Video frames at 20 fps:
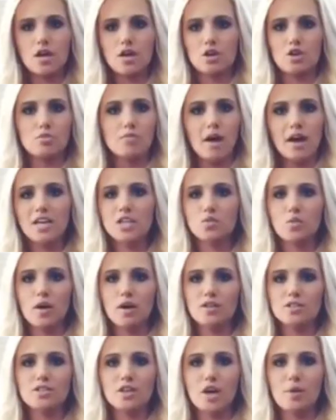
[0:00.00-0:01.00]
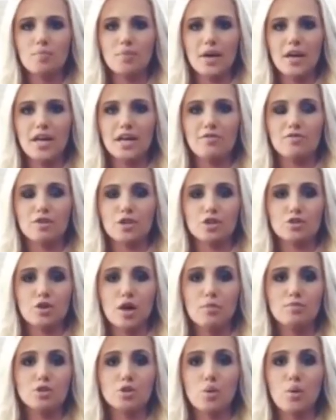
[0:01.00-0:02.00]
You might as well start planning for
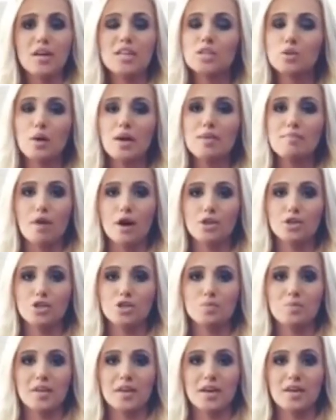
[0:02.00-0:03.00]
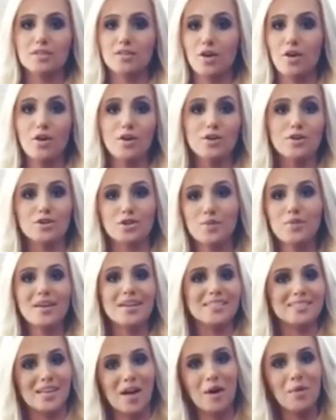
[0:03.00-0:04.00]
Trump 2020 marches because all you're doing
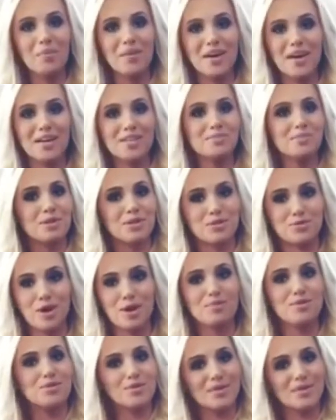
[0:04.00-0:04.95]
is helping us with Trump's